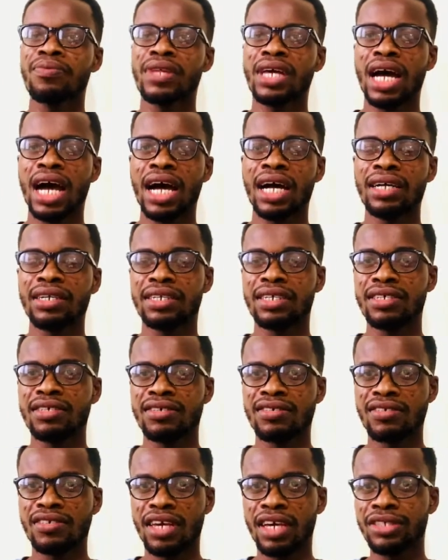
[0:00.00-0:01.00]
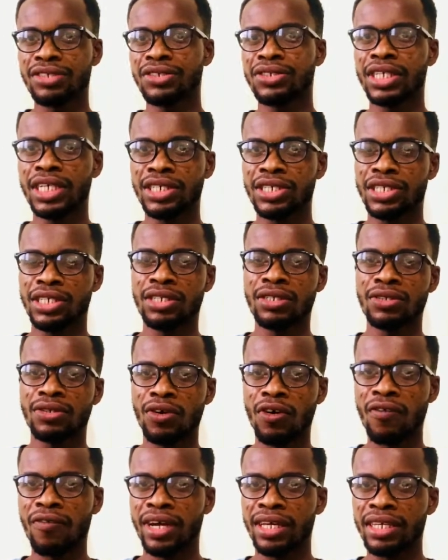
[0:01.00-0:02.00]
had his education
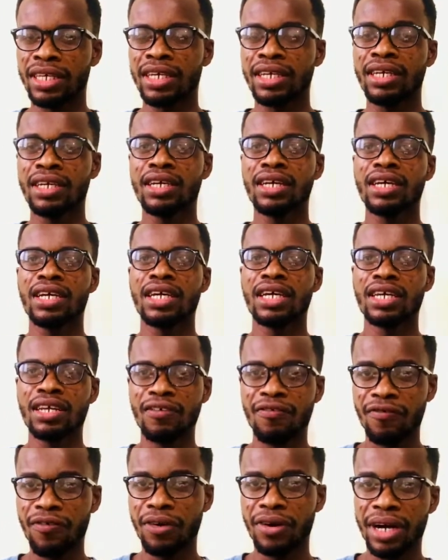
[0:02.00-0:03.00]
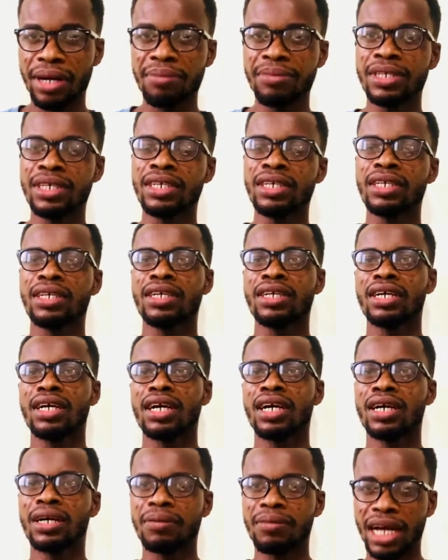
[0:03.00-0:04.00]
over there at the Fura Bay
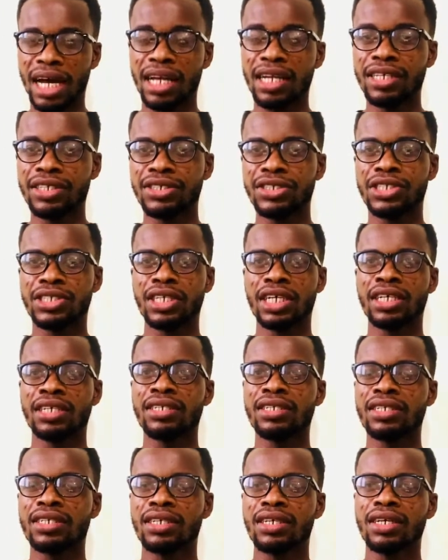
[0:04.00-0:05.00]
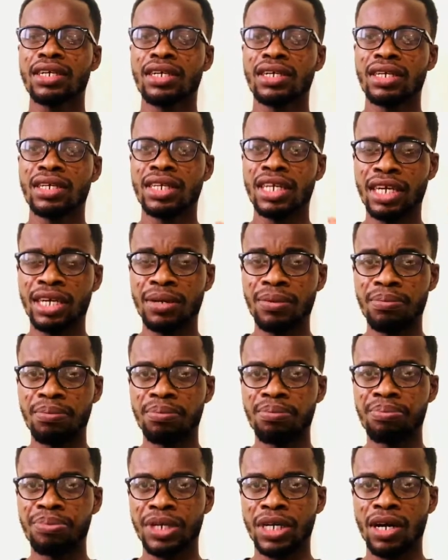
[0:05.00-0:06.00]
College, and
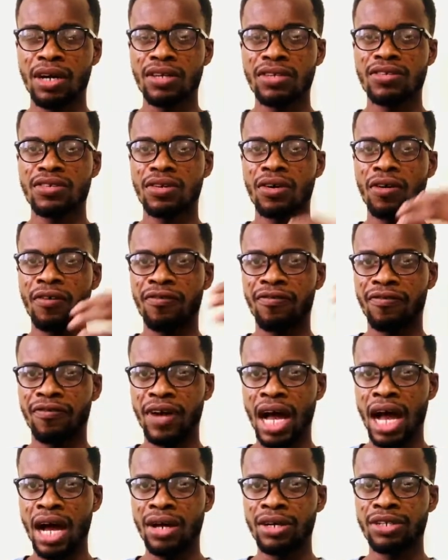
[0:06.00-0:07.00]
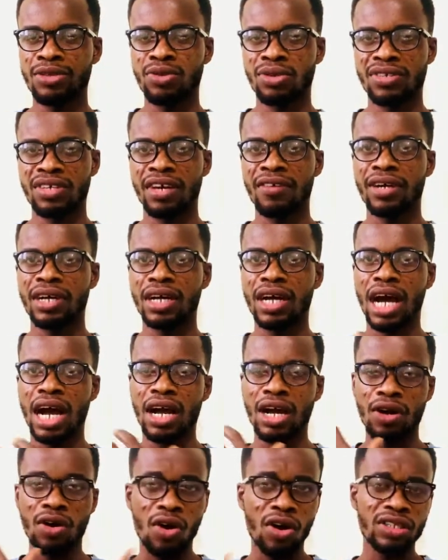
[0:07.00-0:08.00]
they, because of how it was
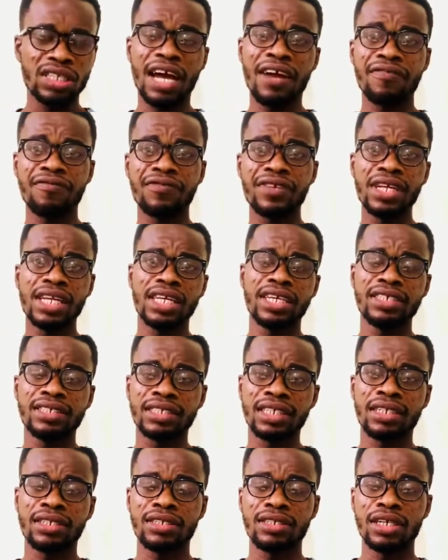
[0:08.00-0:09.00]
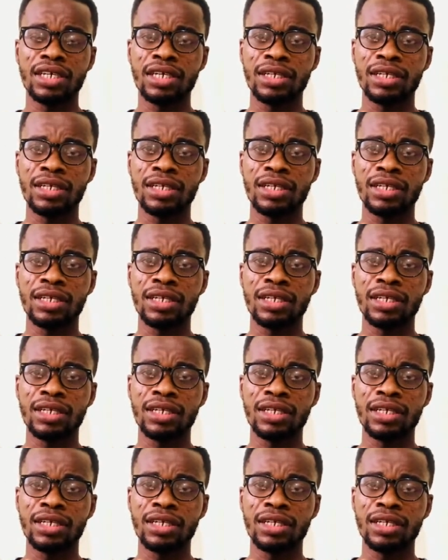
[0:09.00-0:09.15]
got affiliated